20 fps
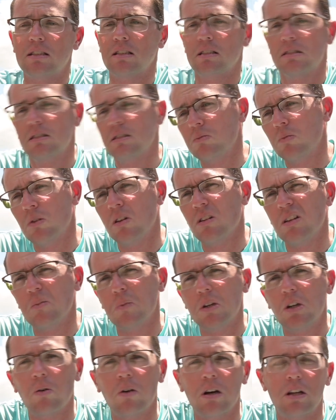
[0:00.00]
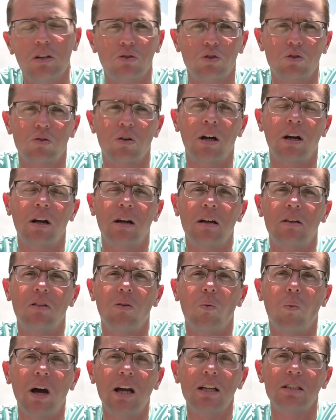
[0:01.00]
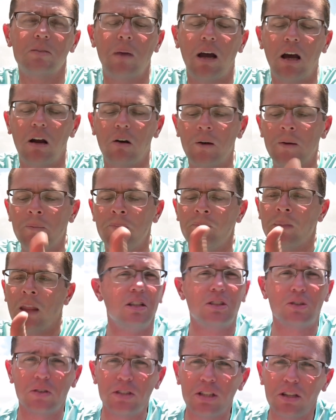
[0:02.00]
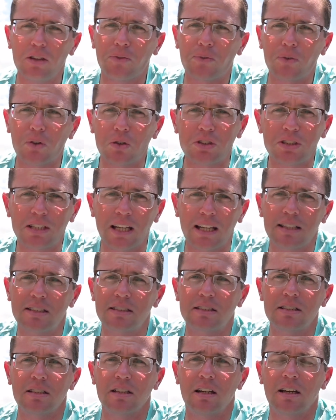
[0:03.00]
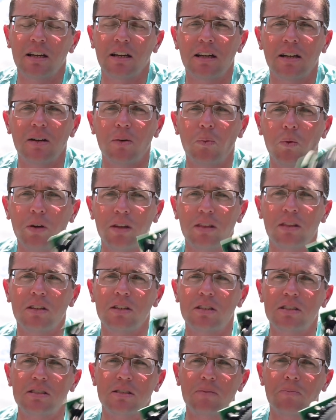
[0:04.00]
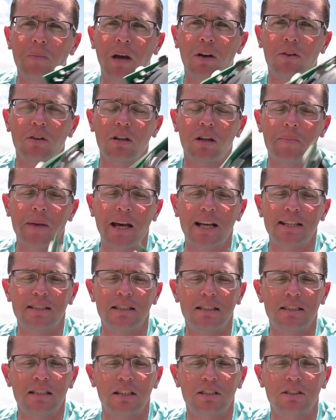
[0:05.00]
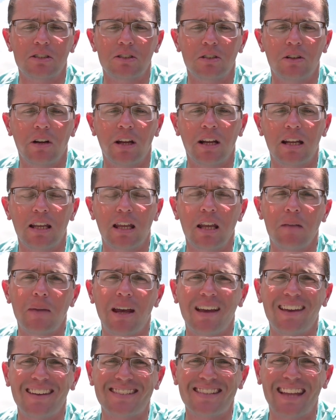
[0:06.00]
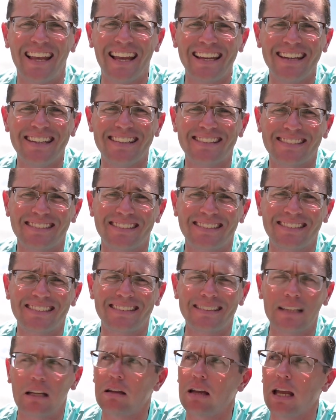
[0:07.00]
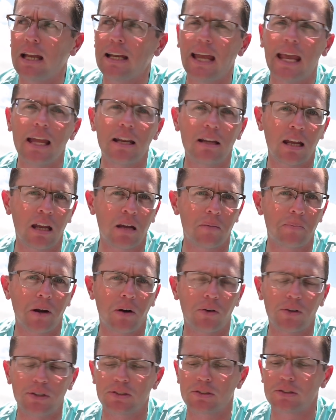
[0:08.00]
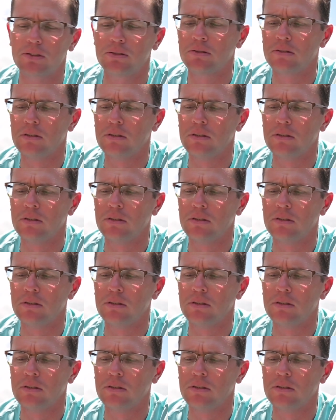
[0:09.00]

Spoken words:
and I said, well, let me go ahead and try the Weize battery. So I did the first test with this battery capacity tester, and it came back at 88 amp hours,